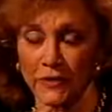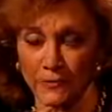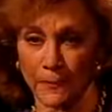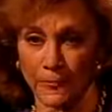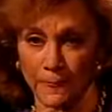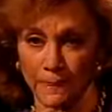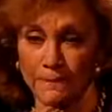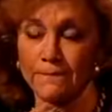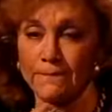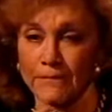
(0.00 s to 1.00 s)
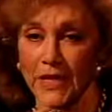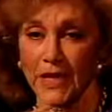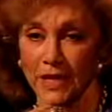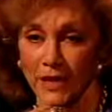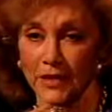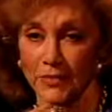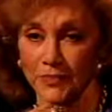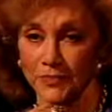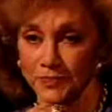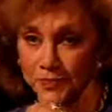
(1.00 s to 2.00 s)
London? Yes. The
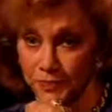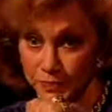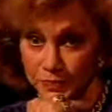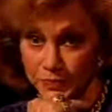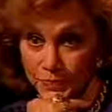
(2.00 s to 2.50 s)
airport there.